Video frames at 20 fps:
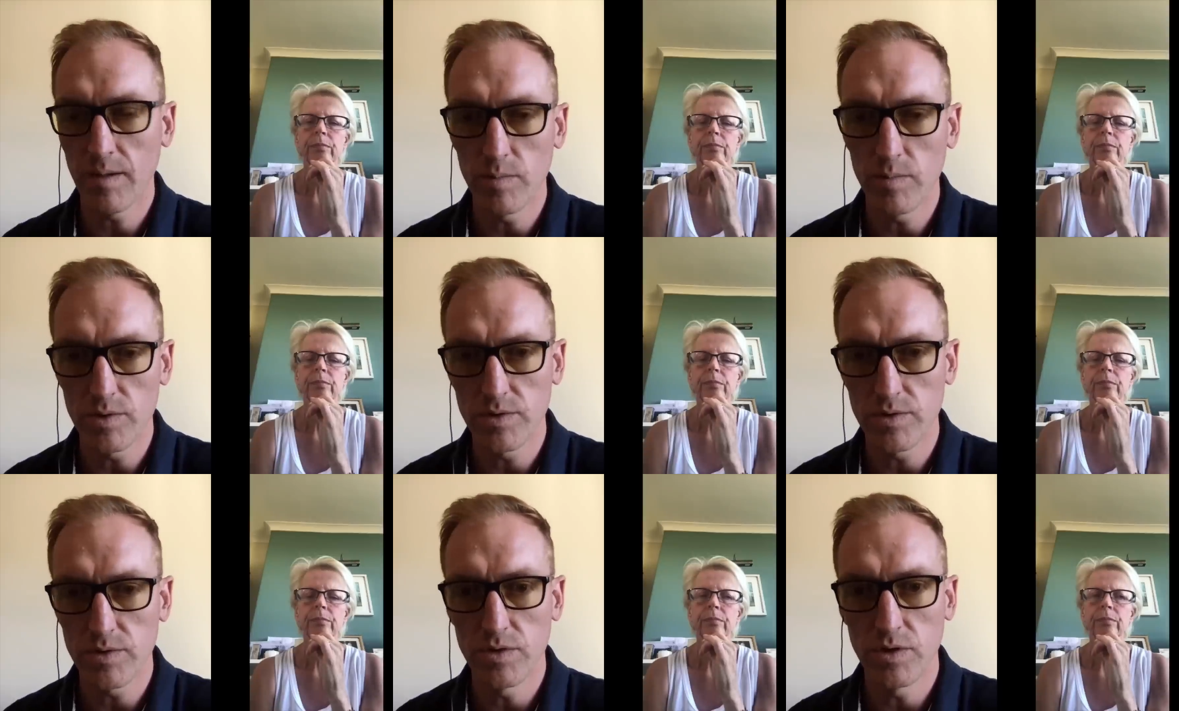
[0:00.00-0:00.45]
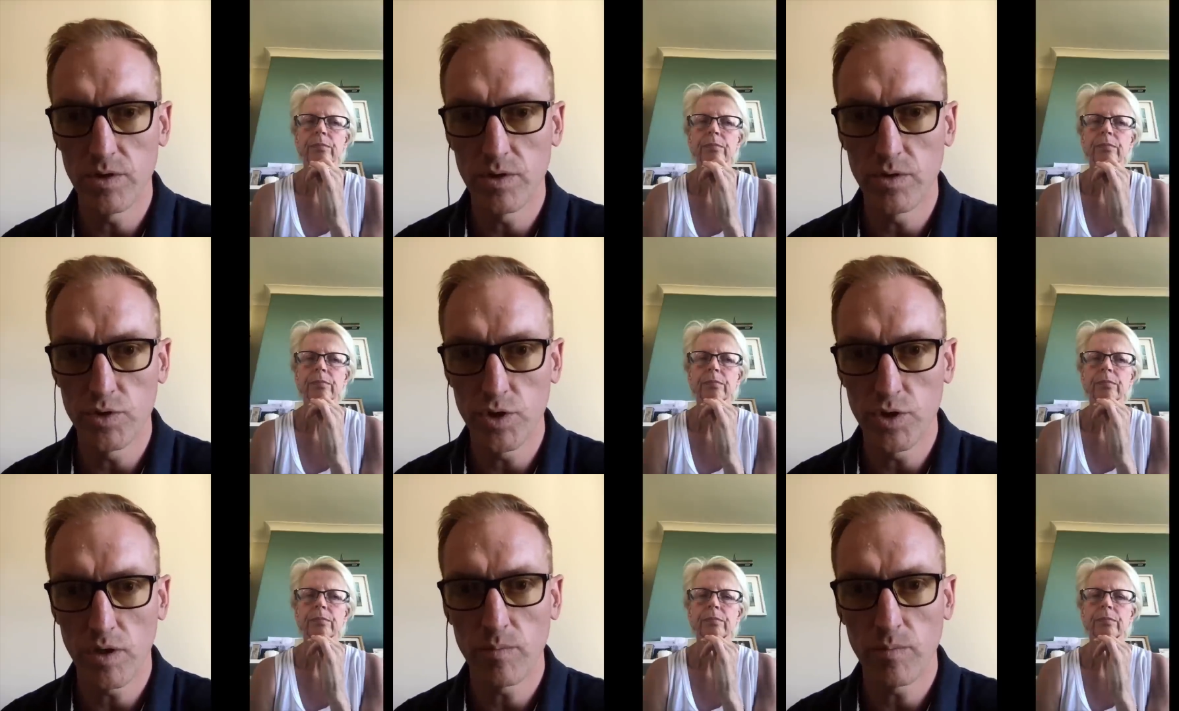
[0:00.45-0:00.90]
Speaker 1: not able to do
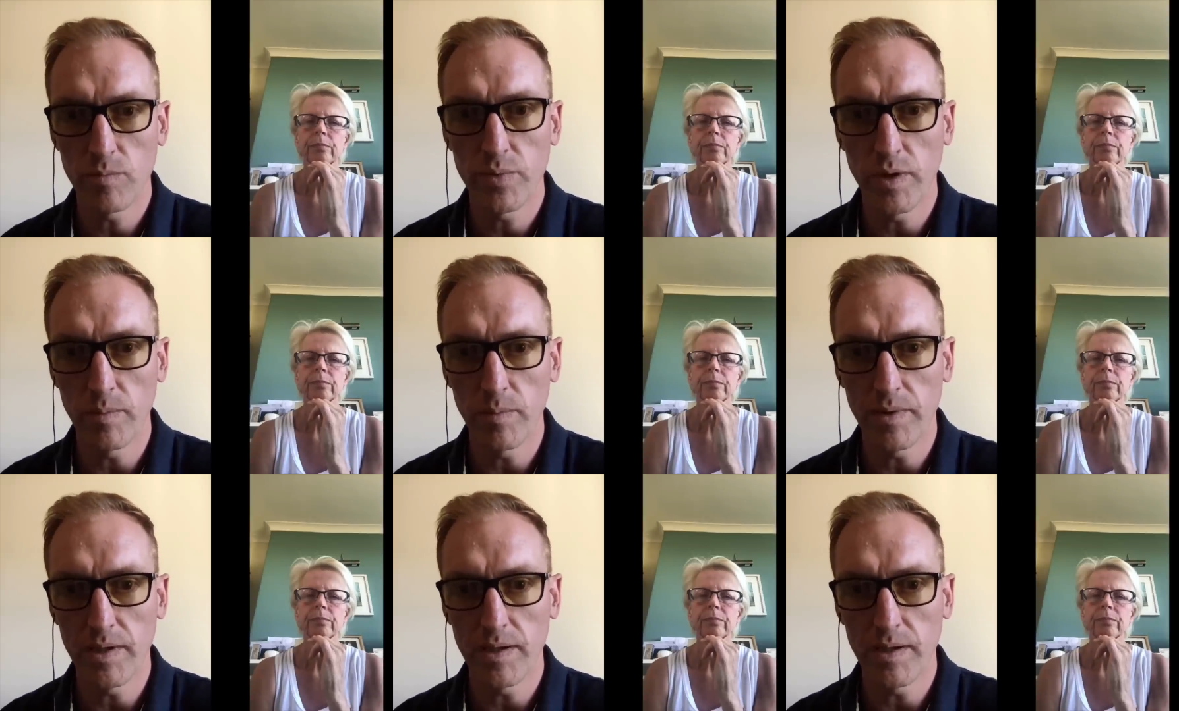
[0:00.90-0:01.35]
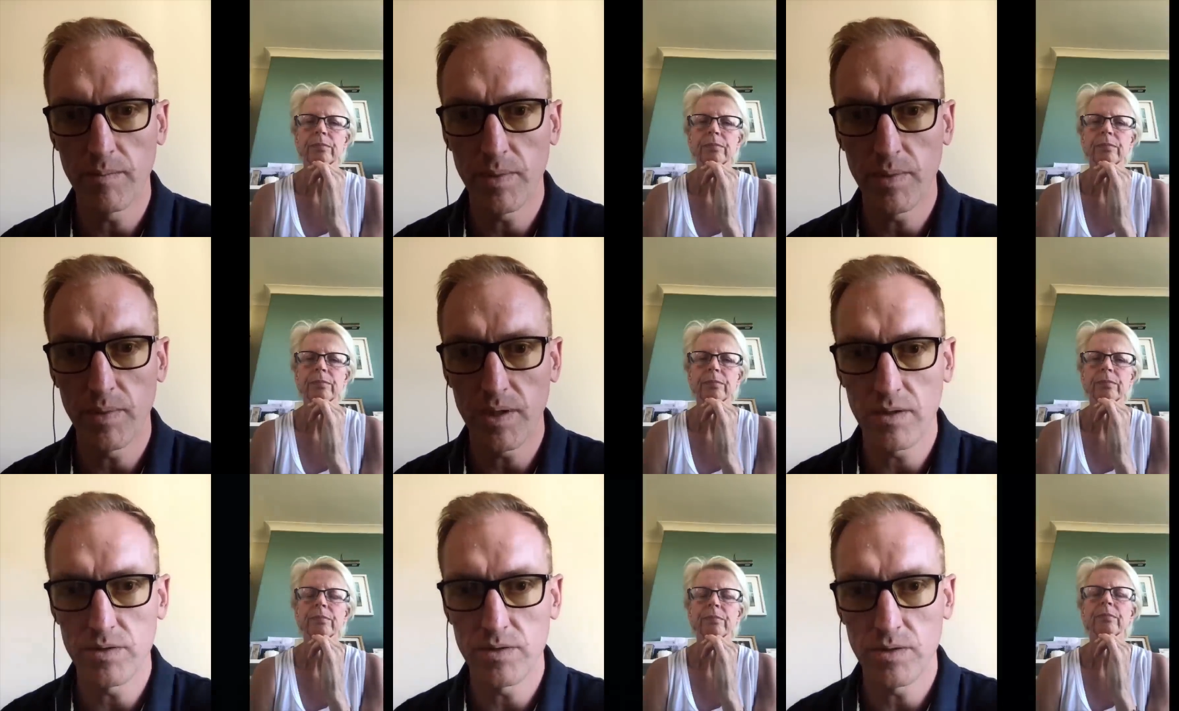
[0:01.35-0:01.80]
your job properly
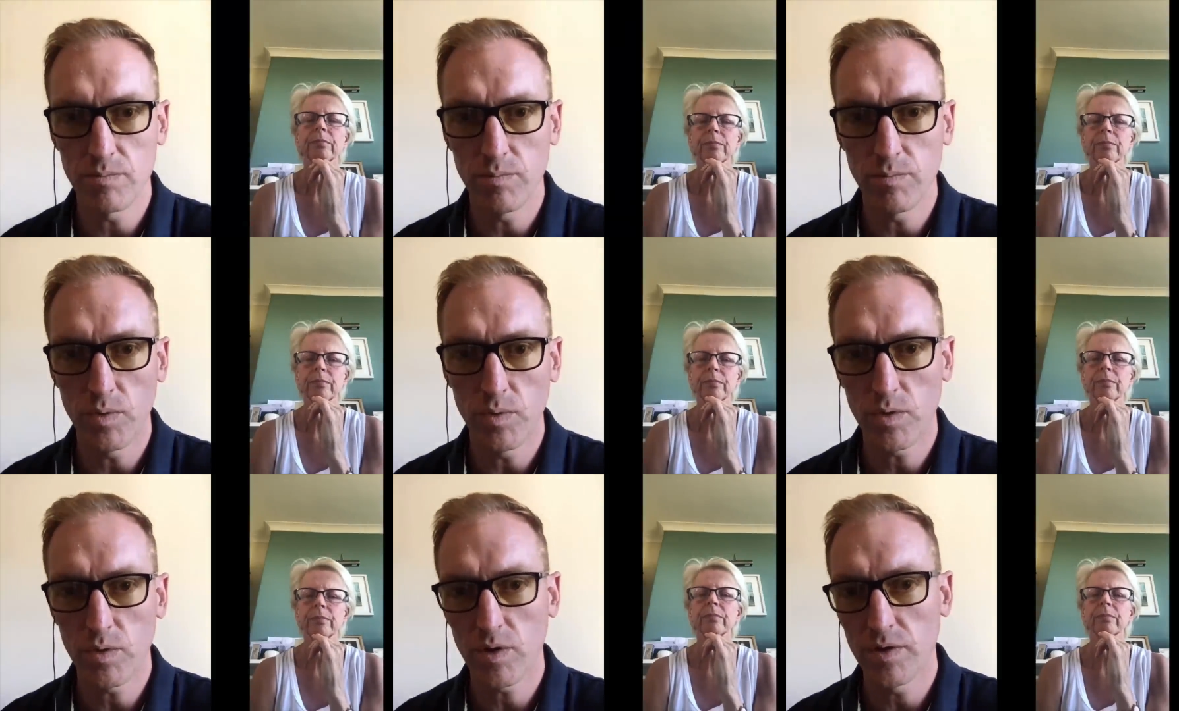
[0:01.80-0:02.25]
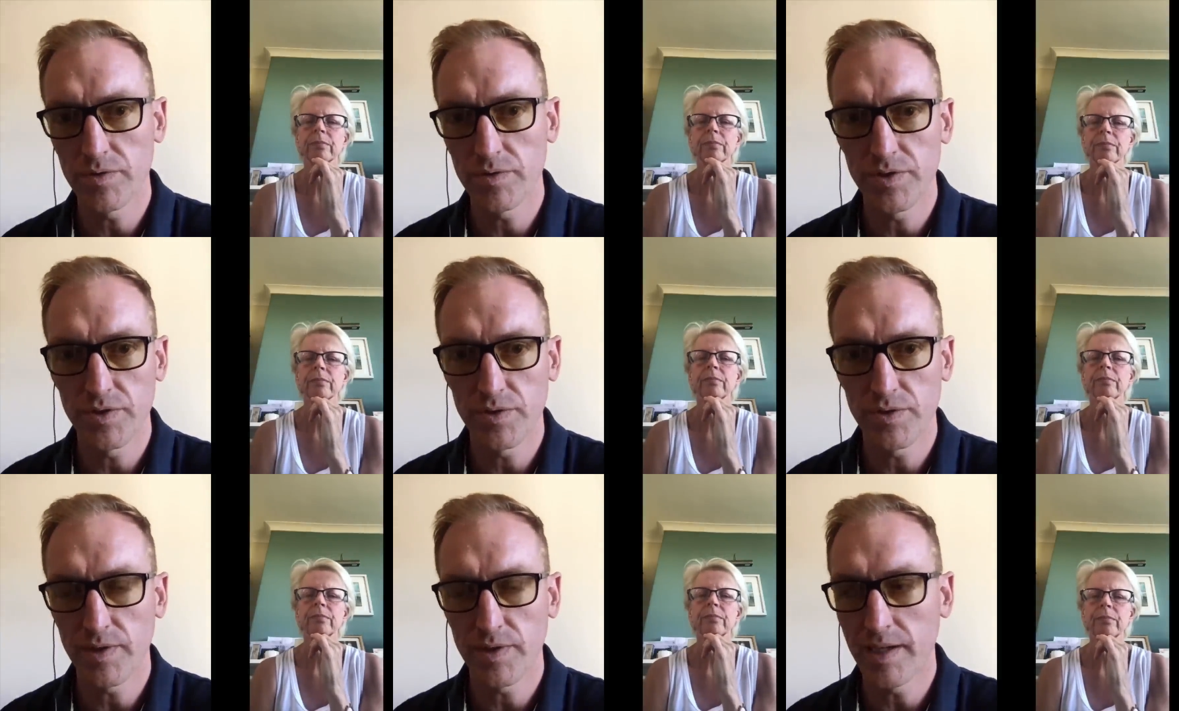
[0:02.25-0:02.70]
because you're more mm-hmm.
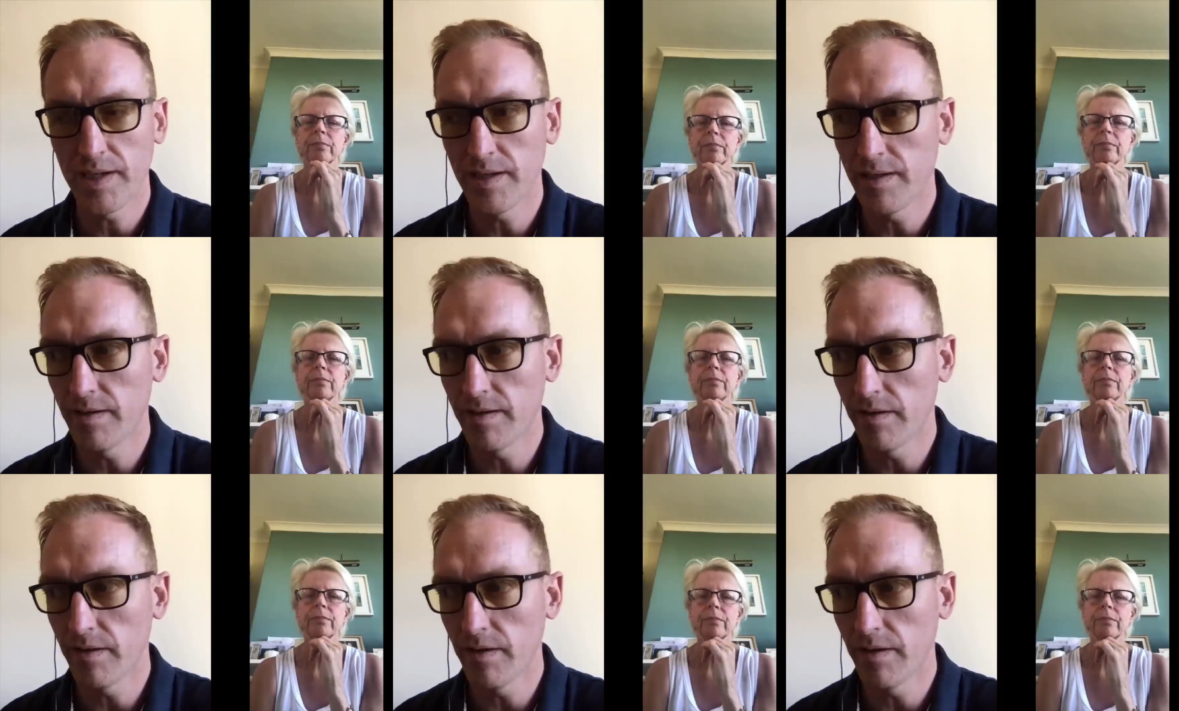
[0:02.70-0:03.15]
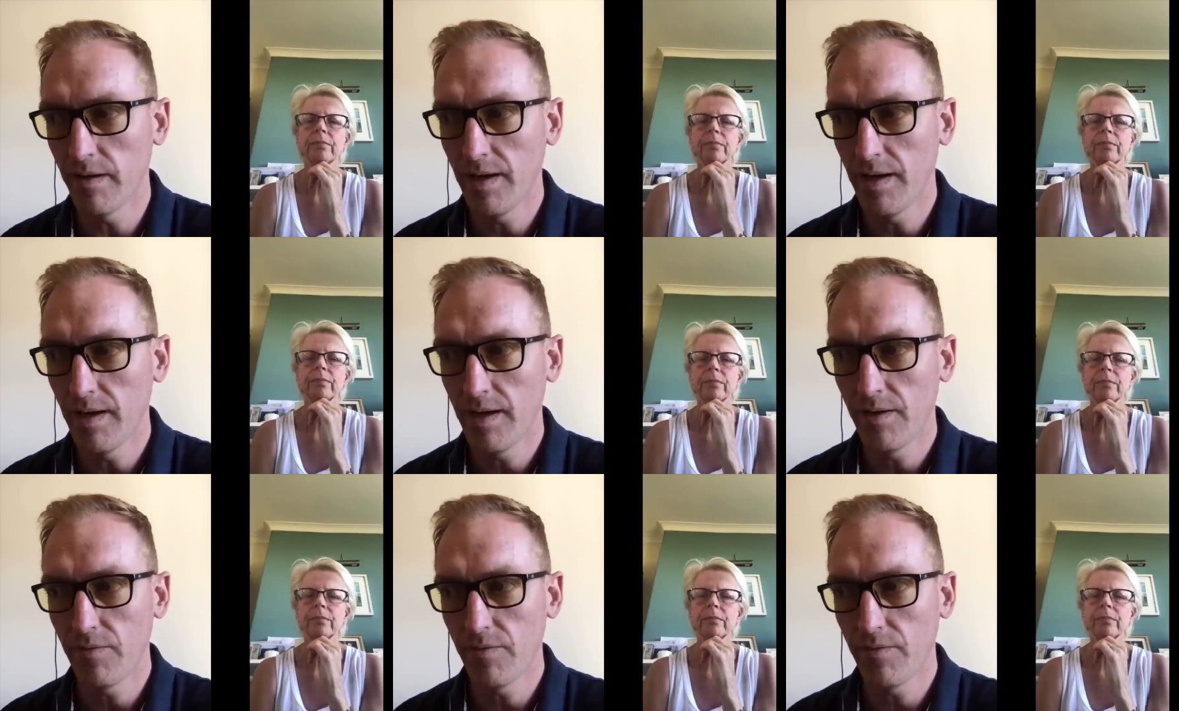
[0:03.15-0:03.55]
concentrated on